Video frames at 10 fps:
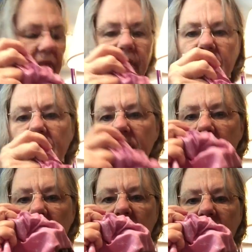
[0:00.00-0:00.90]
This
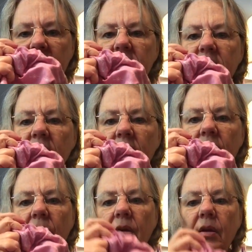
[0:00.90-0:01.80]
is,
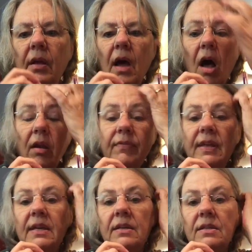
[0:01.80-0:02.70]
all of
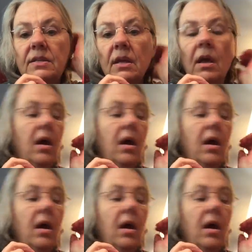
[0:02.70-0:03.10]
these